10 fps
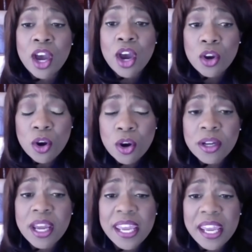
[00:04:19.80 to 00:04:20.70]

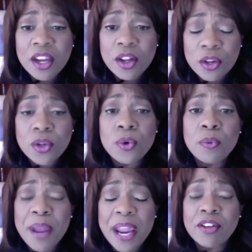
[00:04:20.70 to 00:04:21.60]
could
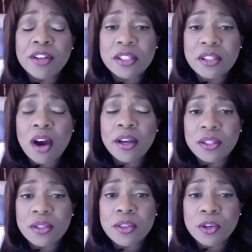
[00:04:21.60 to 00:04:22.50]
include parents talking
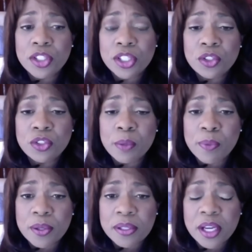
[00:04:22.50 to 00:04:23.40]
to their children
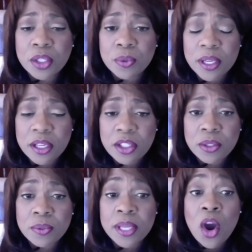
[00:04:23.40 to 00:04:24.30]
about sexual
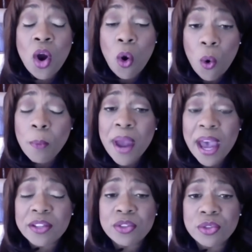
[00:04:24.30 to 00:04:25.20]
issues or
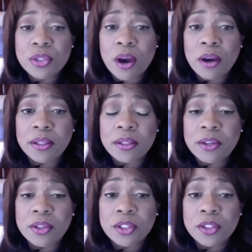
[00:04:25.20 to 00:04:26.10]
pastors talking to
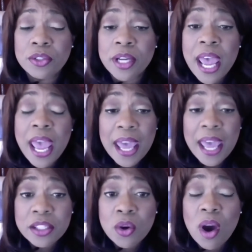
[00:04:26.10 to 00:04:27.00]
their children.
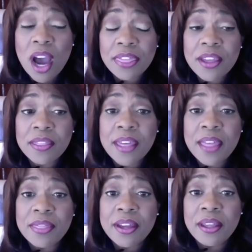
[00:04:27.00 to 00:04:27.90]
And so I think
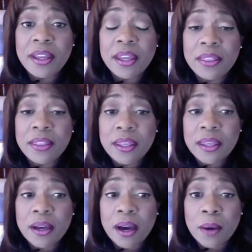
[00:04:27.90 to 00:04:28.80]
that
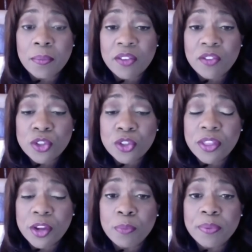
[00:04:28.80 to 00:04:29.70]
the conversion
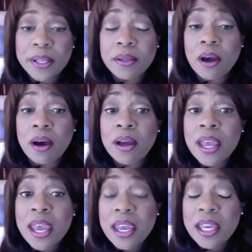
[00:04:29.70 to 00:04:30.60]
therapy law
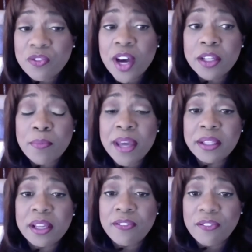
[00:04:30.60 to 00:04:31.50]
is
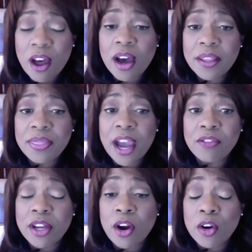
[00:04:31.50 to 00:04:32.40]
fundamentally flawed in that regard.